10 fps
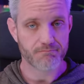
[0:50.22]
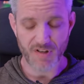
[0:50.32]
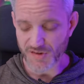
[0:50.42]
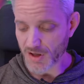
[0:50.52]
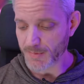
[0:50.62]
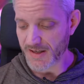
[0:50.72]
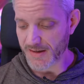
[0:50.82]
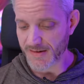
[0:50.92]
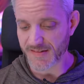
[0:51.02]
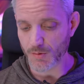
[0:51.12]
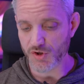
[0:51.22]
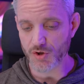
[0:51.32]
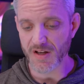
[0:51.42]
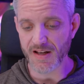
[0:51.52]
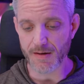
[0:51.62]
Let's talk about it and let's see what
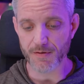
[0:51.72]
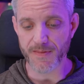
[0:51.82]
you can get for